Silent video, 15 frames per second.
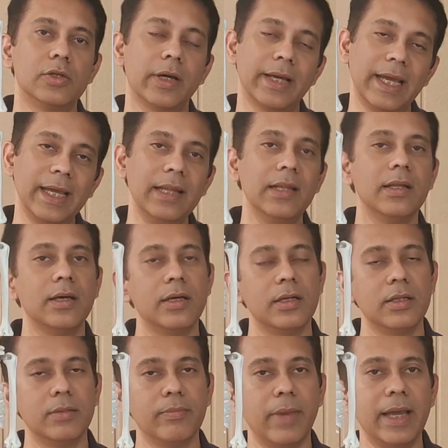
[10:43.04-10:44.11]
So again,
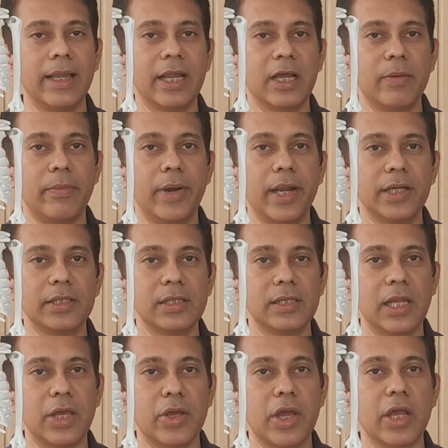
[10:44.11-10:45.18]
my recommendation
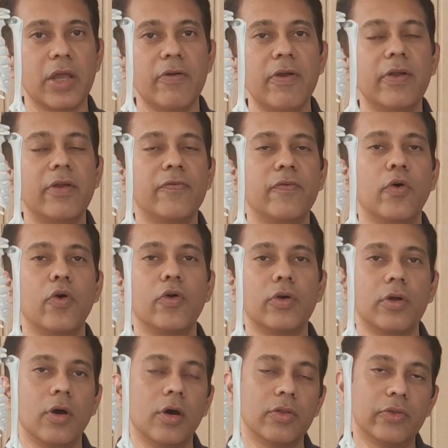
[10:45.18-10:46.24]
is like you can give it
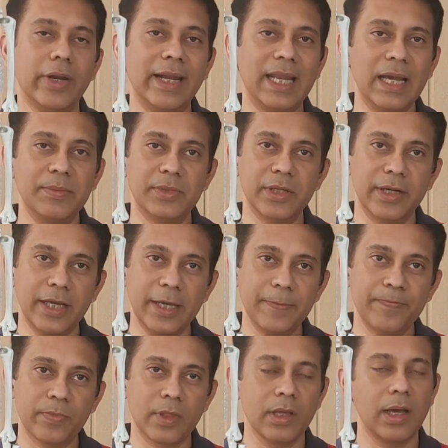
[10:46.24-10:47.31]
4 or 3 times a
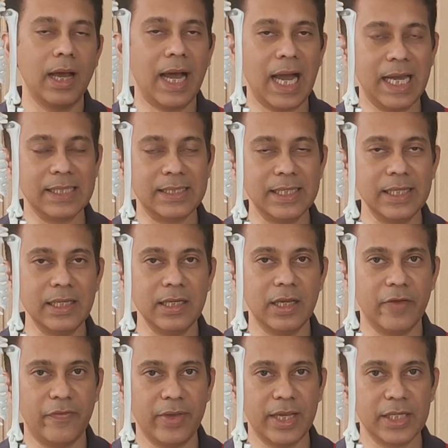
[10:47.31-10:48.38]
day. I think
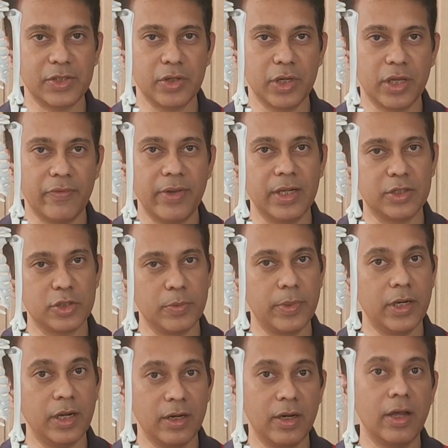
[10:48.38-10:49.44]
if in case you're giving, it should
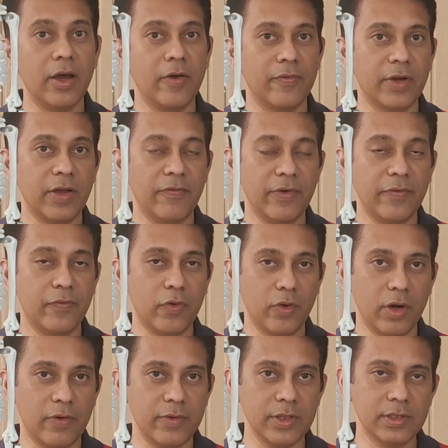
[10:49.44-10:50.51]
be done after every
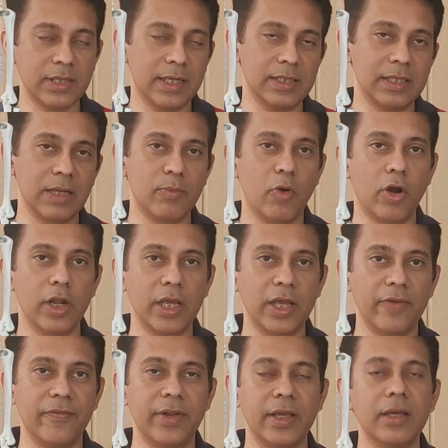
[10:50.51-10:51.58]
4 hours, that is like morning,